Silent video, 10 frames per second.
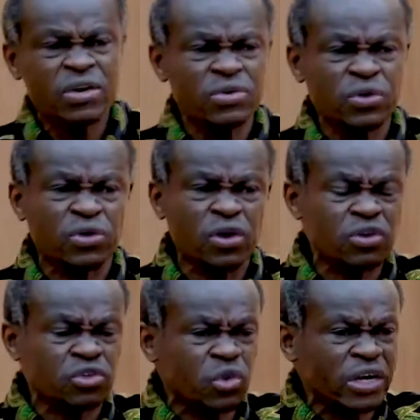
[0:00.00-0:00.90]
you
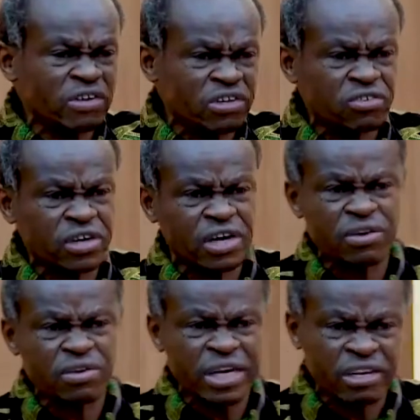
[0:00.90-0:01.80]
go to
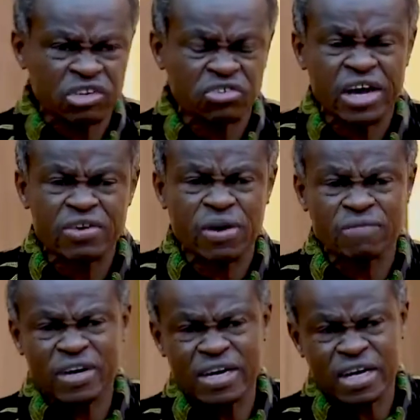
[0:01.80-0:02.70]
Eritrea, you
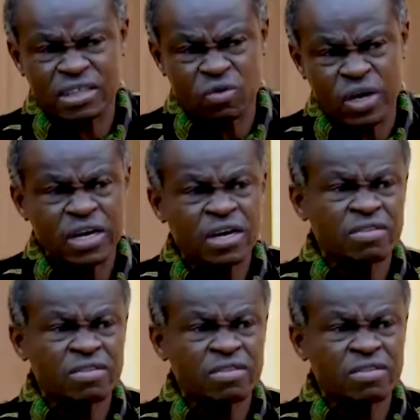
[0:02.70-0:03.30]
have another one.